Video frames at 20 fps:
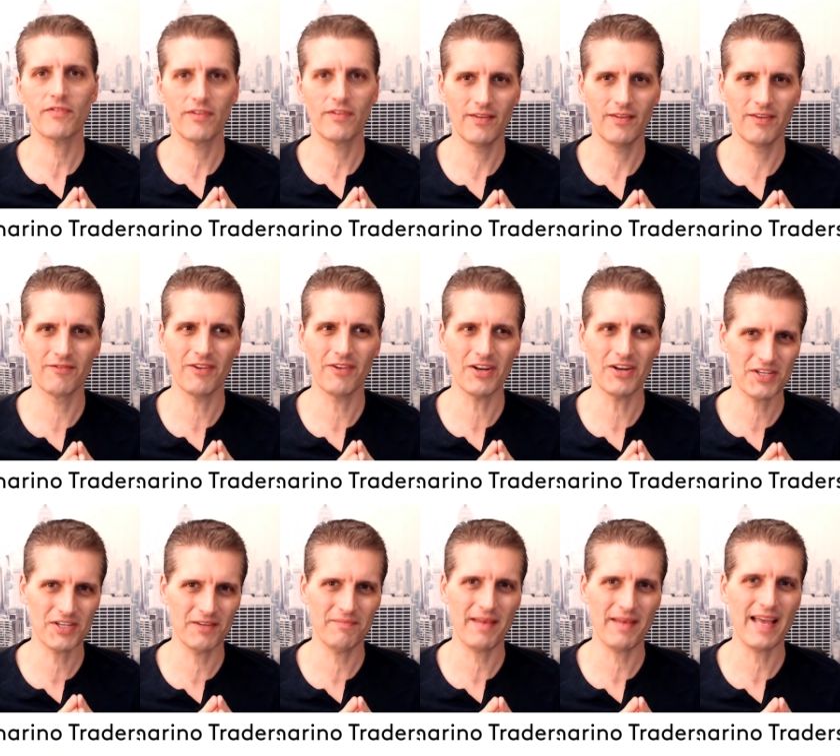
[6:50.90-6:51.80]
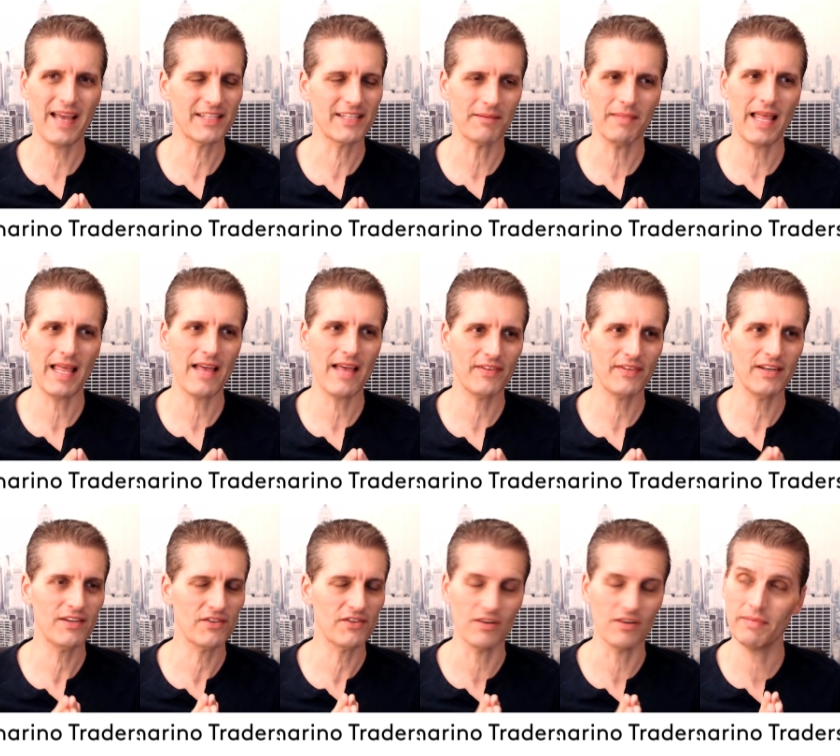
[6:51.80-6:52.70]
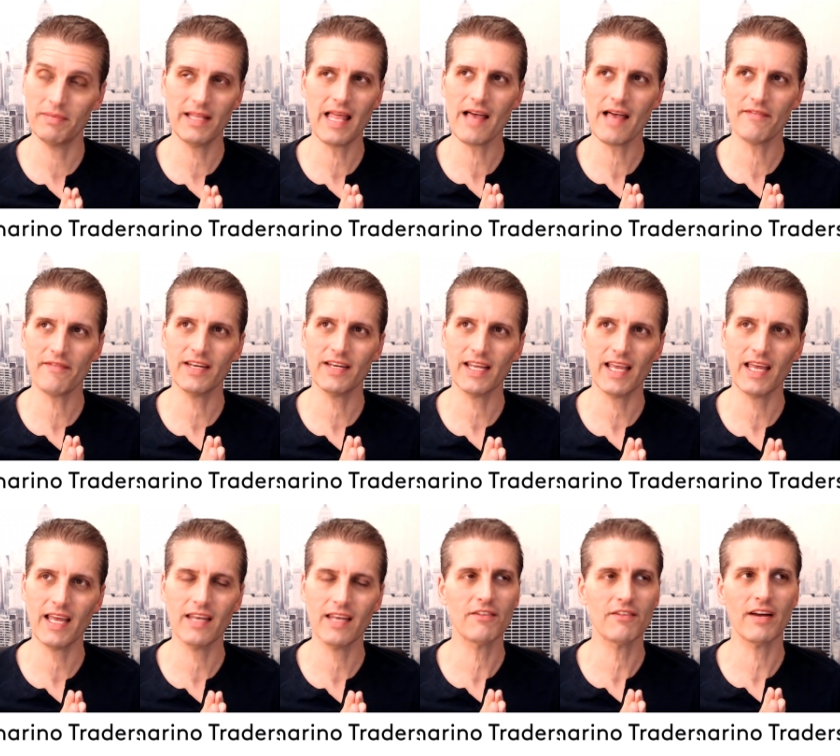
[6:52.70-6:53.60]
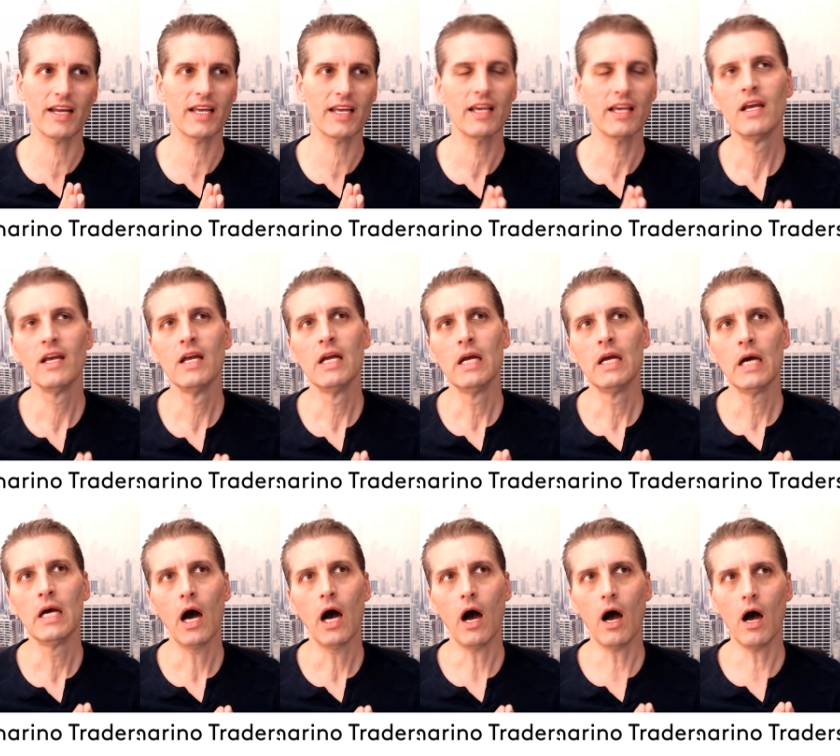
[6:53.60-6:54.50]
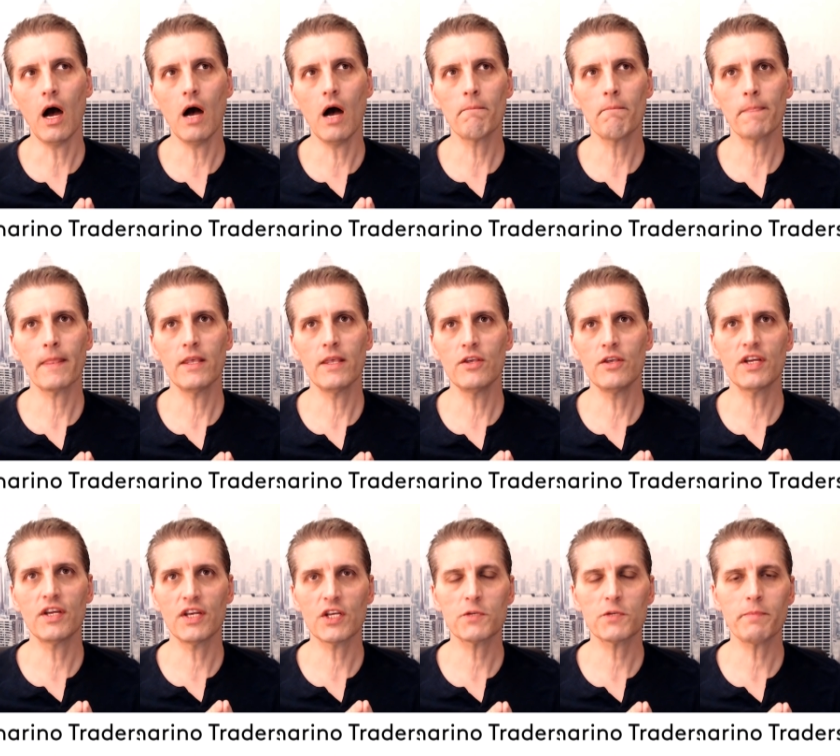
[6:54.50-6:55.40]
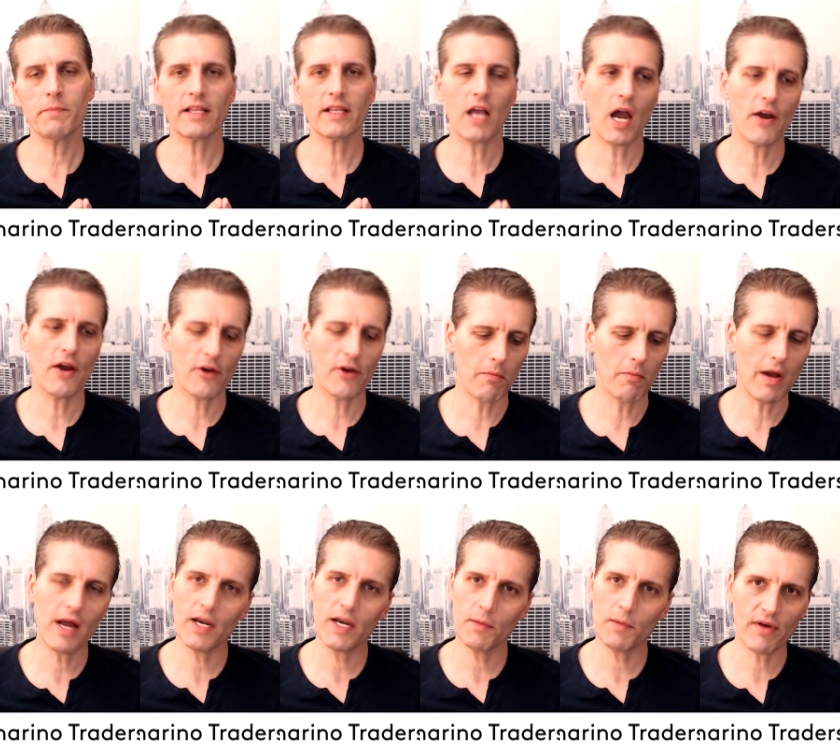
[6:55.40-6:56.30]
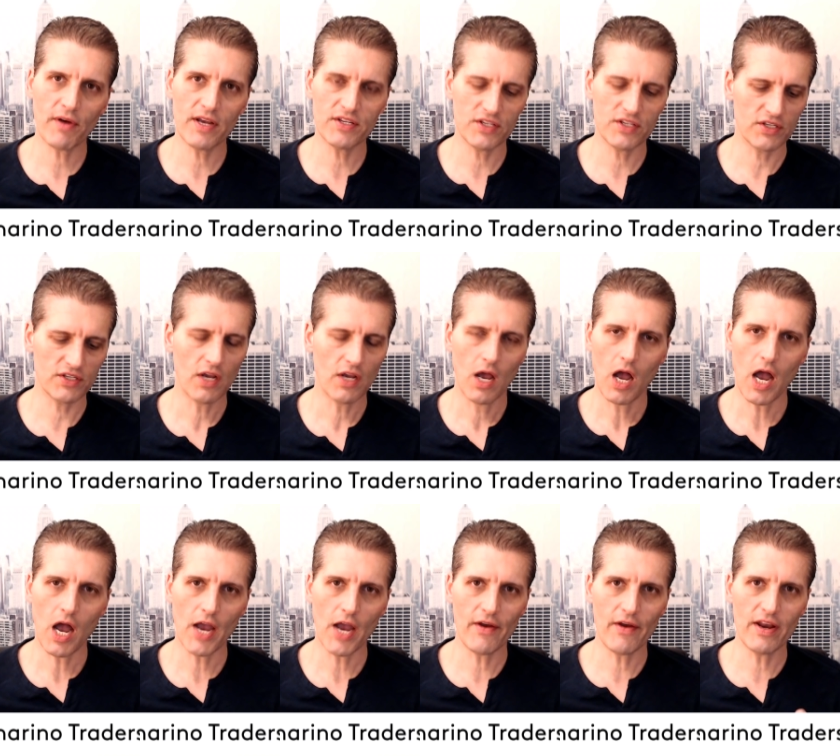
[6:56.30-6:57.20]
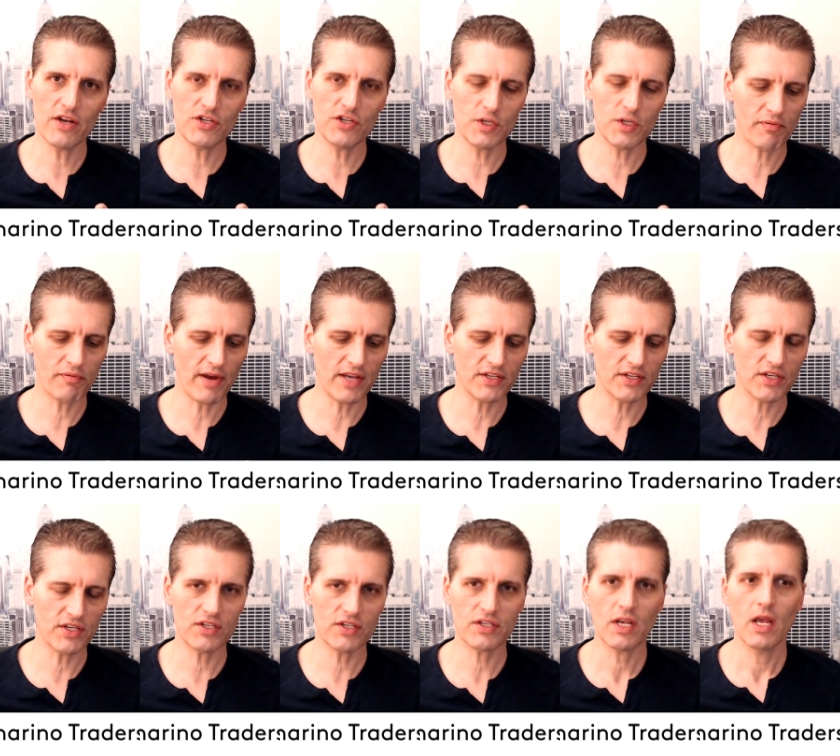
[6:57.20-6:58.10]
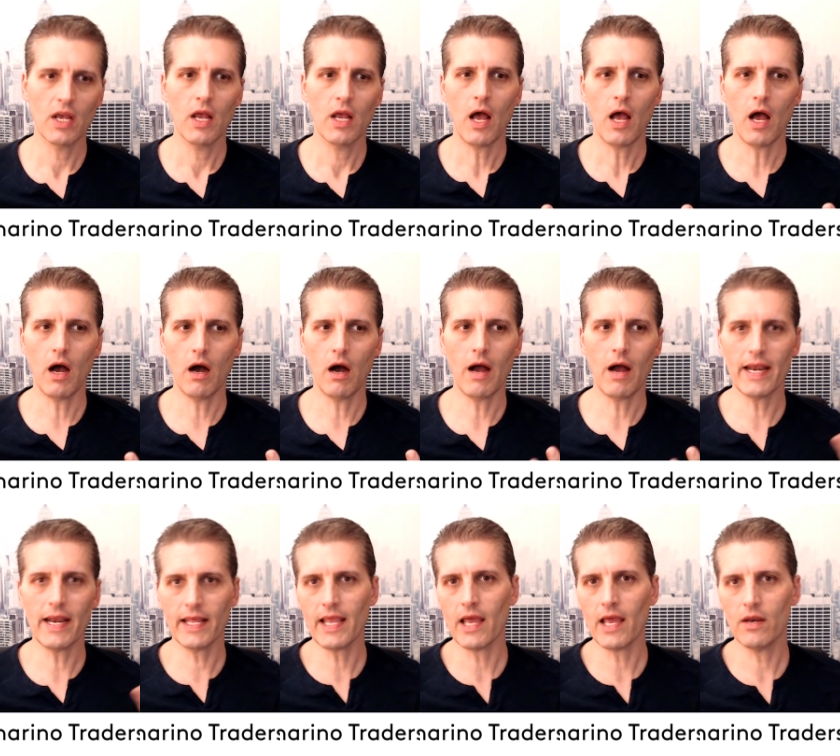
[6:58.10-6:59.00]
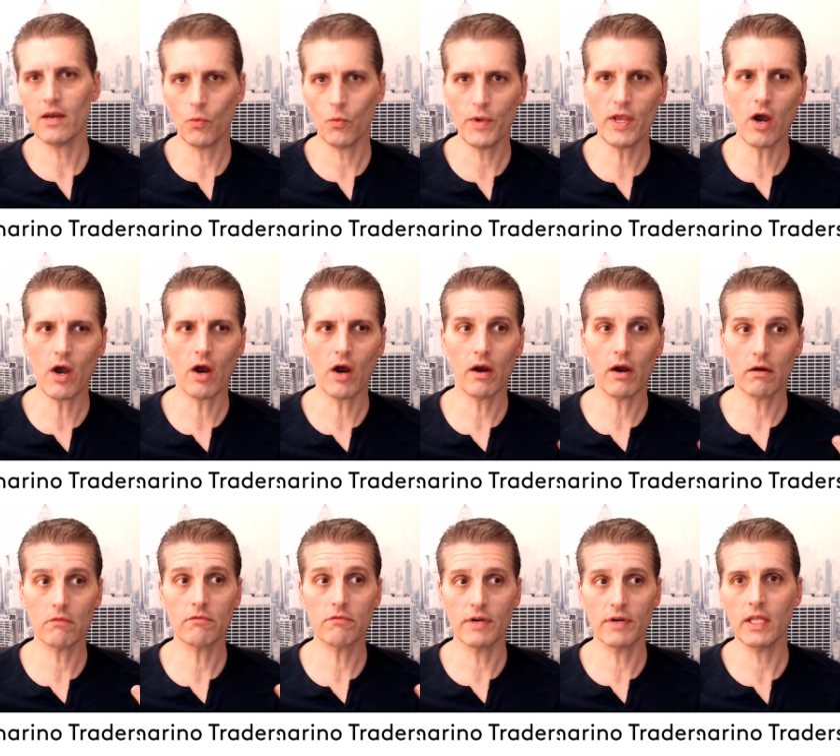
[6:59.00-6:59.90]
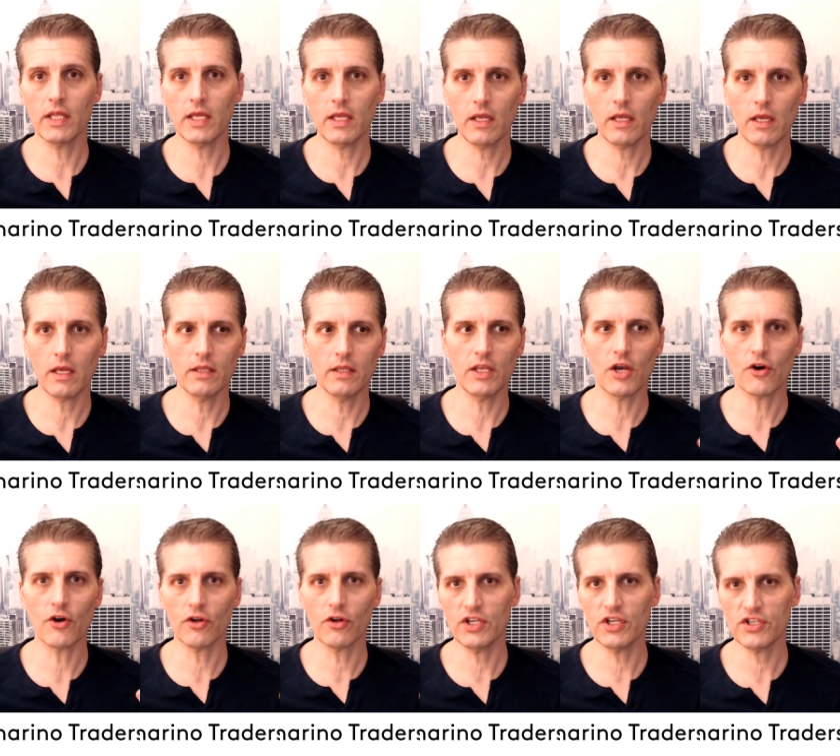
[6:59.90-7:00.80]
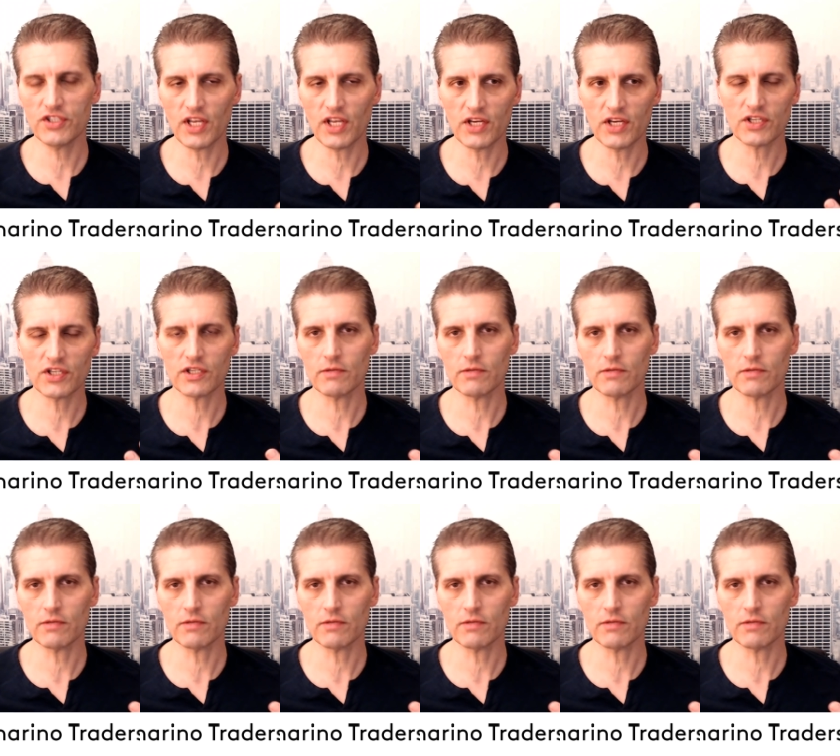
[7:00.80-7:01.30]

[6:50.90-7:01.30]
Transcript: Russian banks, I'm laughing, shouldn't be laughing again, Greg, um, you can expect higher commodity prices, higher energy prices, uh, and again, we are really in the early stages, in my